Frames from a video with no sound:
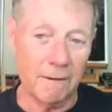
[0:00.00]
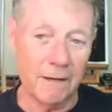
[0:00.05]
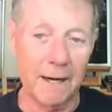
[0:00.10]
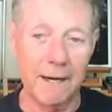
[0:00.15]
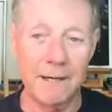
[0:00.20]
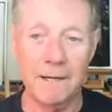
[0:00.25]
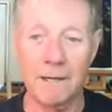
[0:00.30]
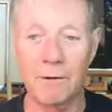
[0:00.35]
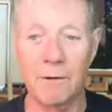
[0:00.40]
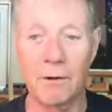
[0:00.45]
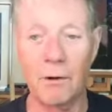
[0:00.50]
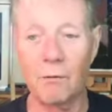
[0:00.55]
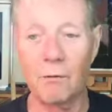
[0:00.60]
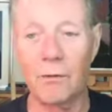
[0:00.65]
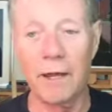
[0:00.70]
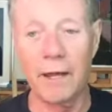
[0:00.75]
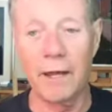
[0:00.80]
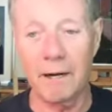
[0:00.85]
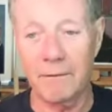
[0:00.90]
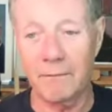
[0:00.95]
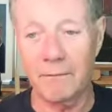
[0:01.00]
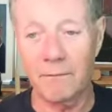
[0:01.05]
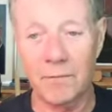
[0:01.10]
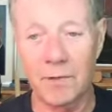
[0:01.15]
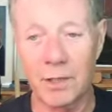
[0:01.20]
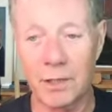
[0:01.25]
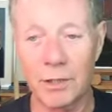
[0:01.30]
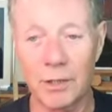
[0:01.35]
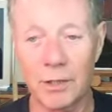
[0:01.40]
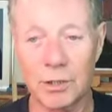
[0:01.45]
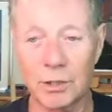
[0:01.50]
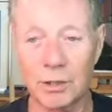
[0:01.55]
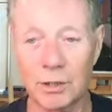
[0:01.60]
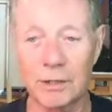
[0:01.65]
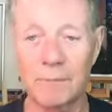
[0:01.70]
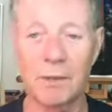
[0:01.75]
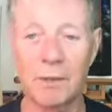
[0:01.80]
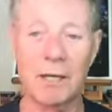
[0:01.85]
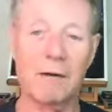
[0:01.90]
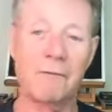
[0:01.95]
And I didn't know that initially,
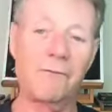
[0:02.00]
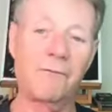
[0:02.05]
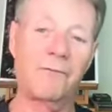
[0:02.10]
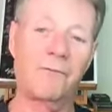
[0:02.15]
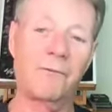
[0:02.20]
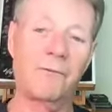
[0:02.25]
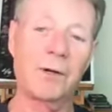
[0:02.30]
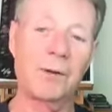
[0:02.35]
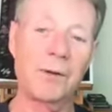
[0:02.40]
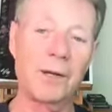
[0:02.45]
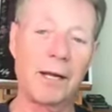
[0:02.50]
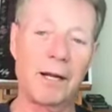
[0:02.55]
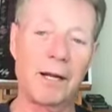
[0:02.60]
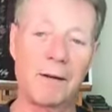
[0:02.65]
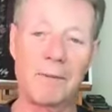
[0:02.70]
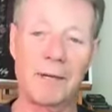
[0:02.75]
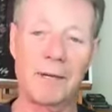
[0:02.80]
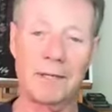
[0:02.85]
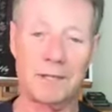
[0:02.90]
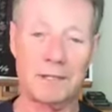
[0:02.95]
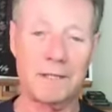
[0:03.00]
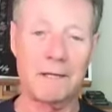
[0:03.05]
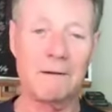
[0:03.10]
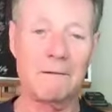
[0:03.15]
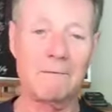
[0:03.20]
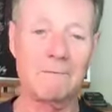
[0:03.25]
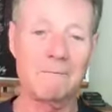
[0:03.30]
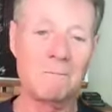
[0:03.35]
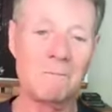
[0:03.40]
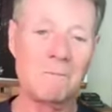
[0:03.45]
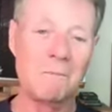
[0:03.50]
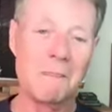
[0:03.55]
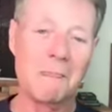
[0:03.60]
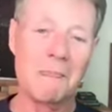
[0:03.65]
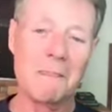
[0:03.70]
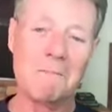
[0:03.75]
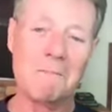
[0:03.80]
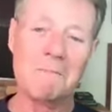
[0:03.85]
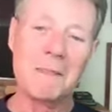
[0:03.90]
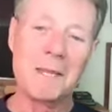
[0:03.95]
but I figured that out myself.
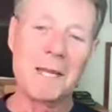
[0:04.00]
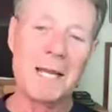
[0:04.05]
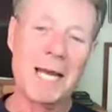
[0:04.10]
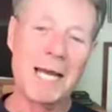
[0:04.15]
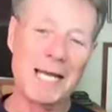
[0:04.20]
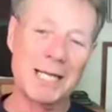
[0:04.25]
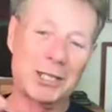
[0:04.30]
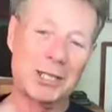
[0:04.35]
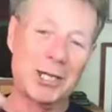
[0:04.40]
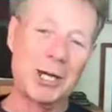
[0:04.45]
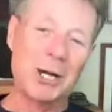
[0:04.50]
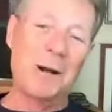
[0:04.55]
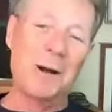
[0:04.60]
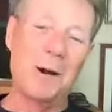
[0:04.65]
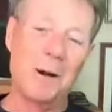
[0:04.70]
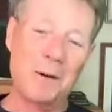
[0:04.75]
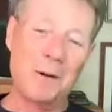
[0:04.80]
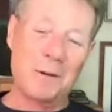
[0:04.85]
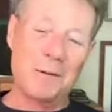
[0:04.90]
And so